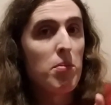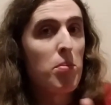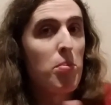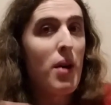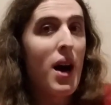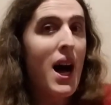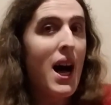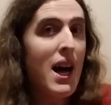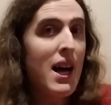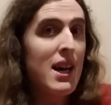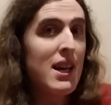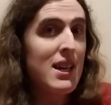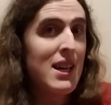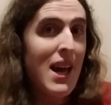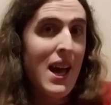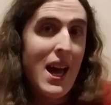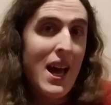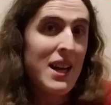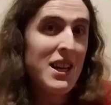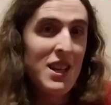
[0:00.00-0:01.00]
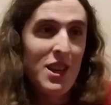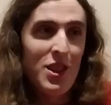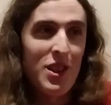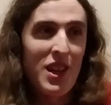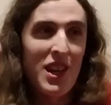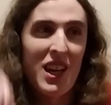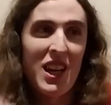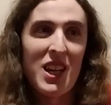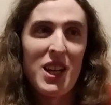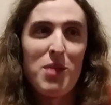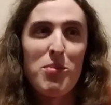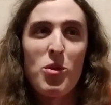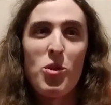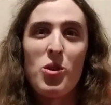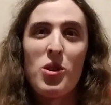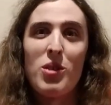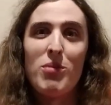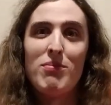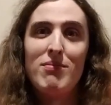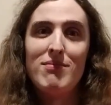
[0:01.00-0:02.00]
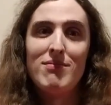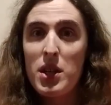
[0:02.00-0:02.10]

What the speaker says: buy anything anymore,